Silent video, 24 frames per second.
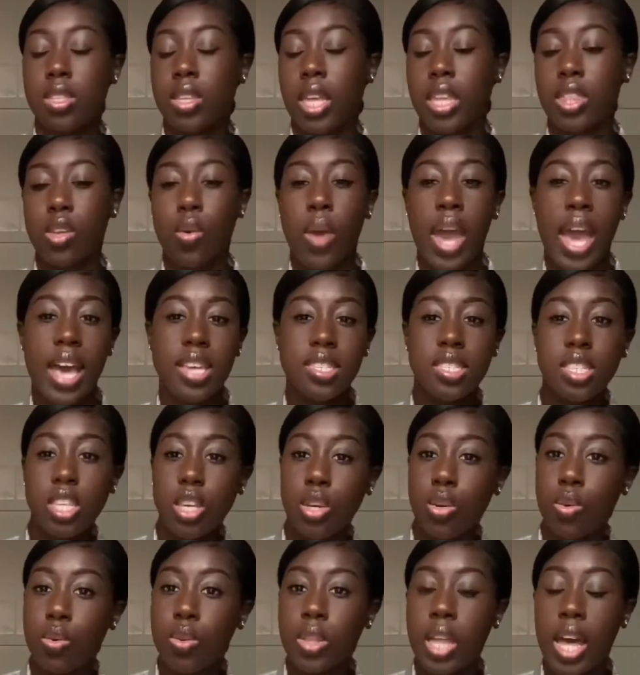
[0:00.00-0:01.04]
Like they'll ask
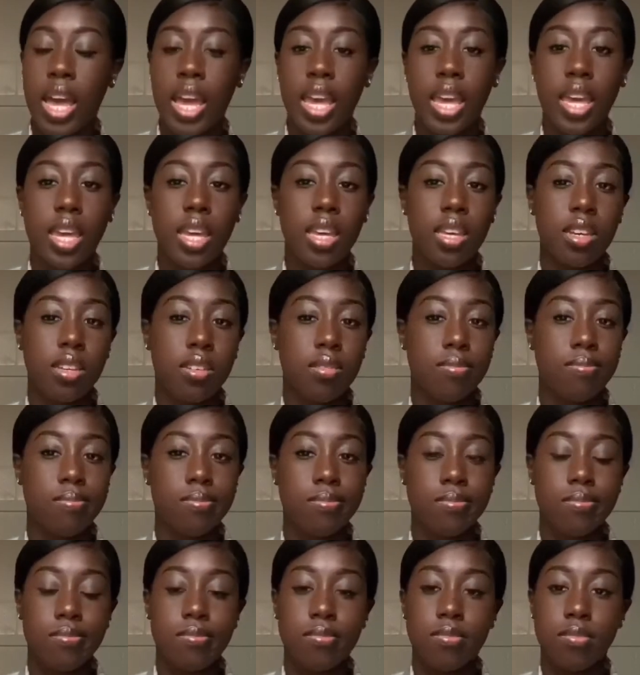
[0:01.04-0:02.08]
you like
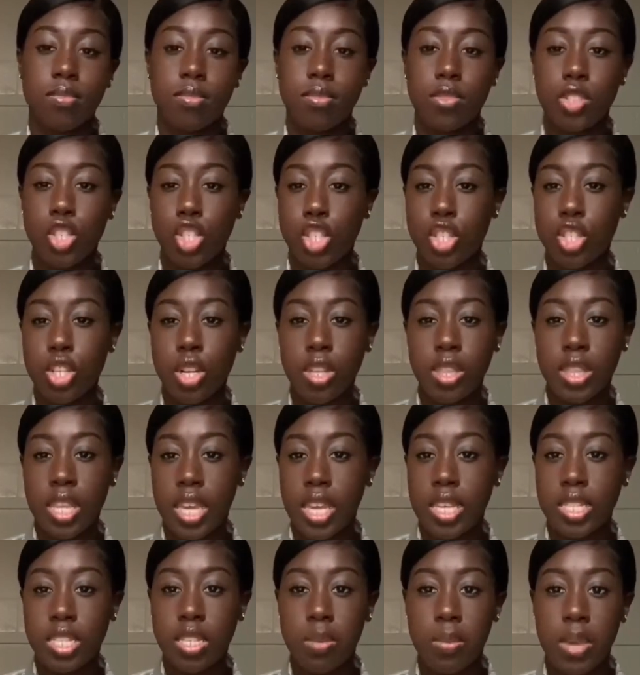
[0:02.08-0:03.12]
just certain
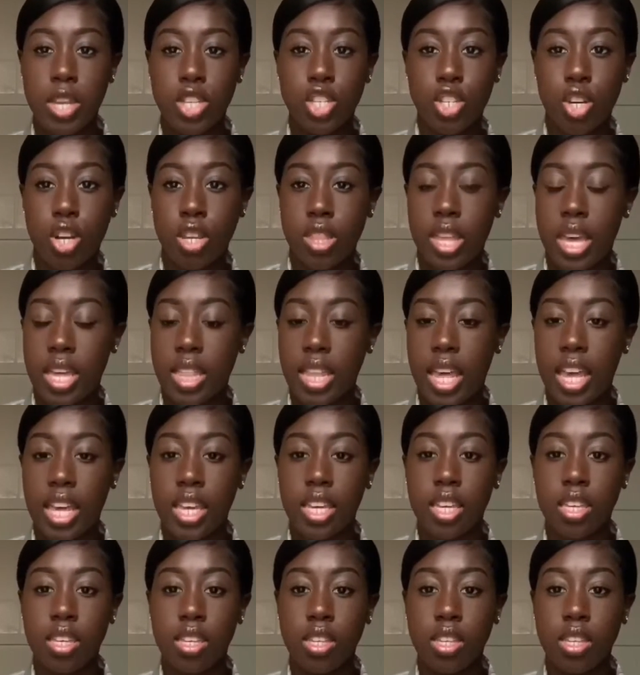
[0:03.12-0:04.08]
things to make sure that like